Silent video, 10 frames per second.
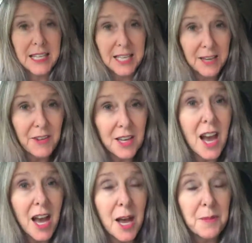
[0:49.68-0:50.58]
giving
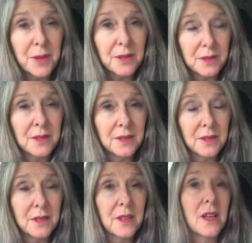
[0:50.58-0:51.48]
up
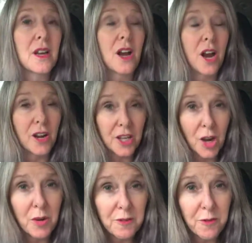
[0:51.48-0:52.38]
or
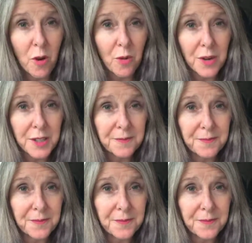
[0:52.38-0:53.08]
going forward.